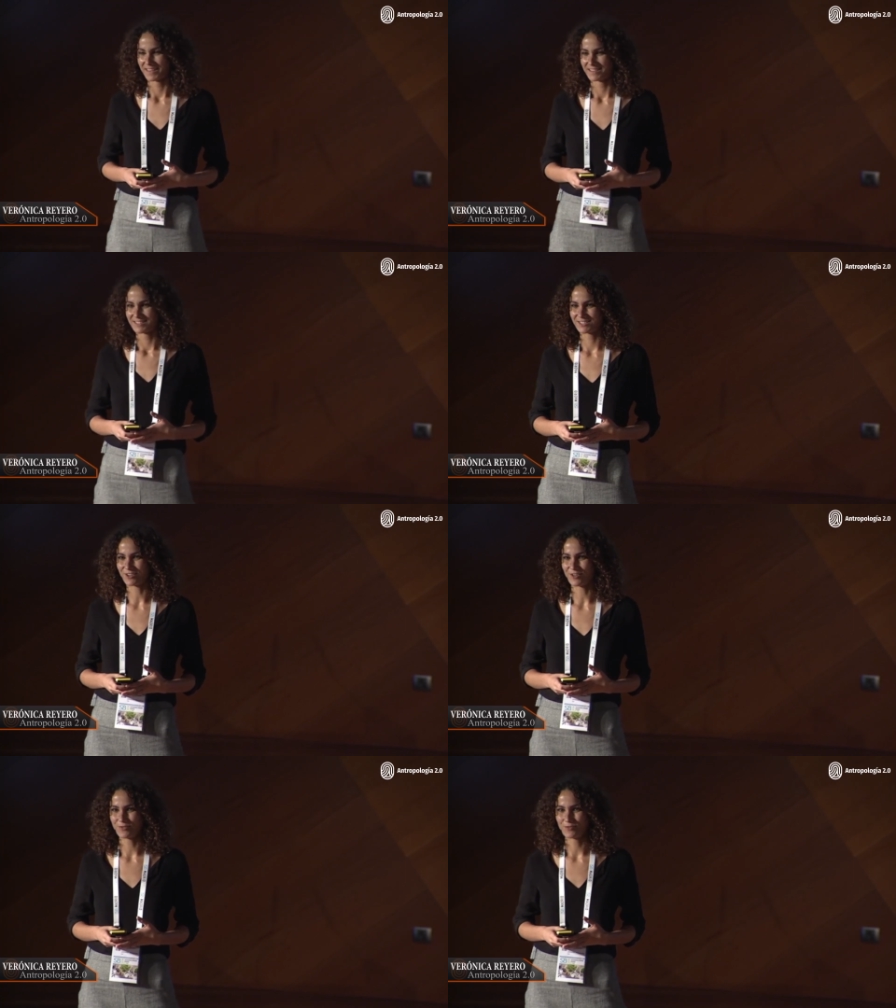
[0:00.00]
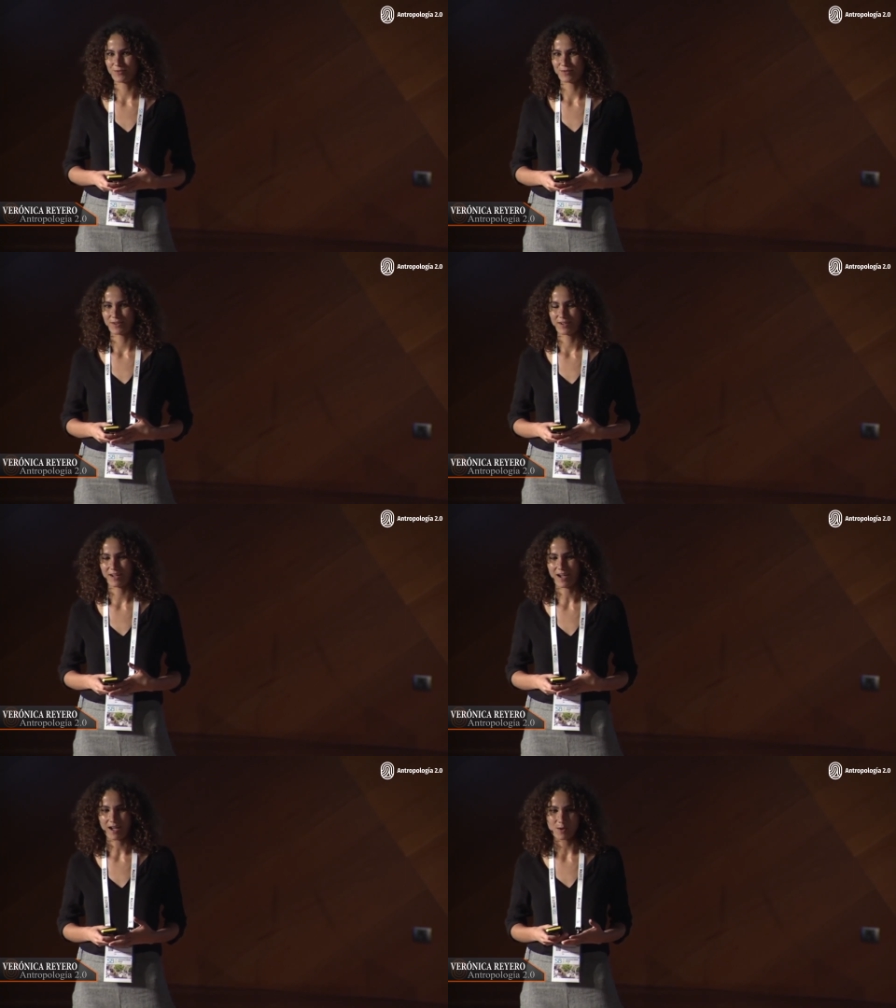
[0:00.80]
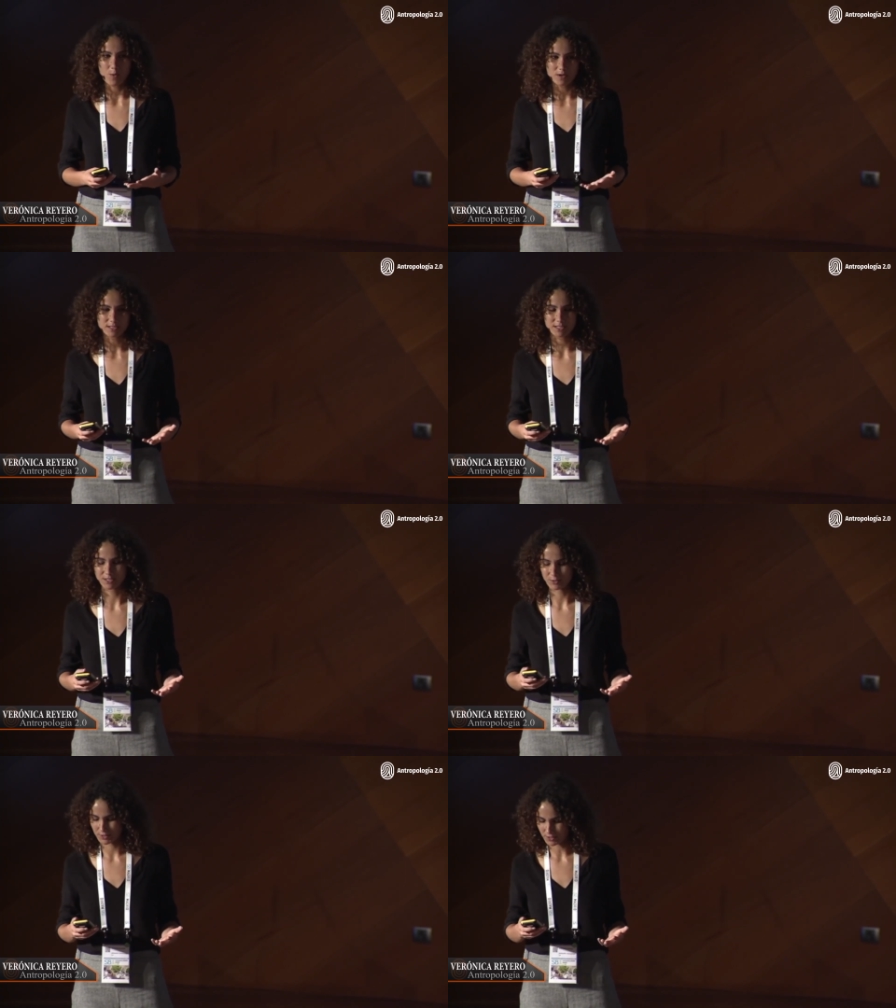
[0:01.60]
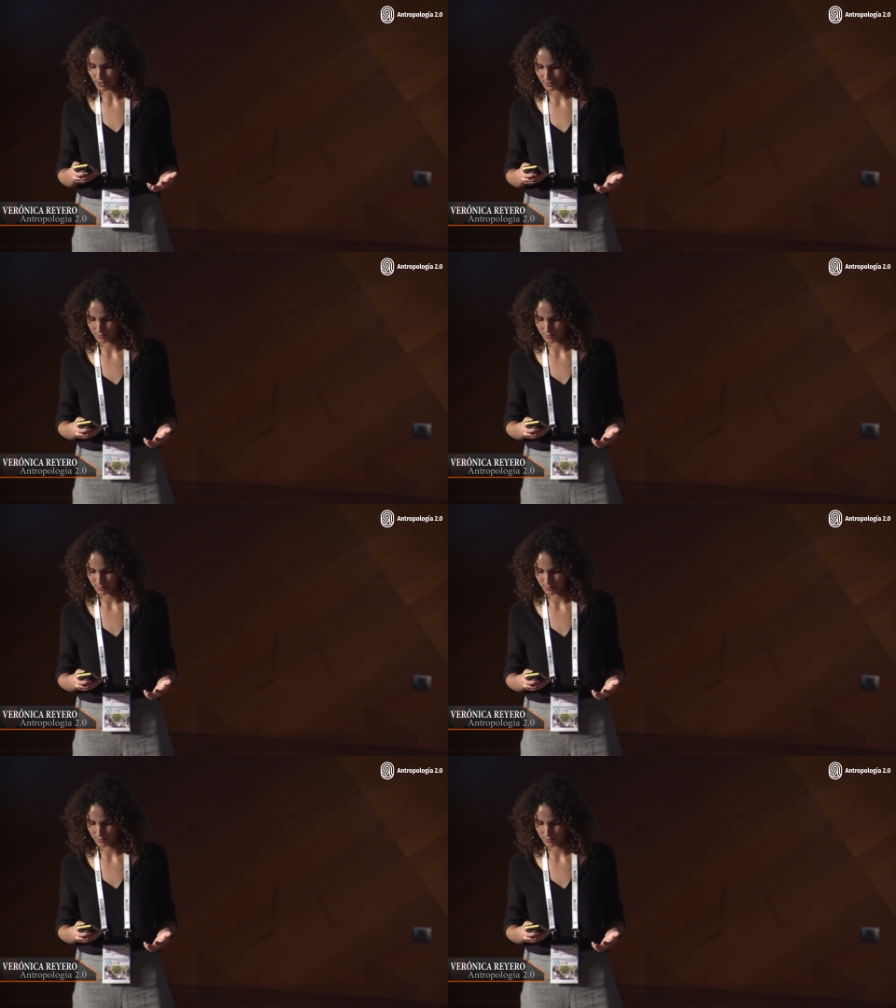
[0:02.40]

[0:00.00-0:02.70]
So I wanted to start the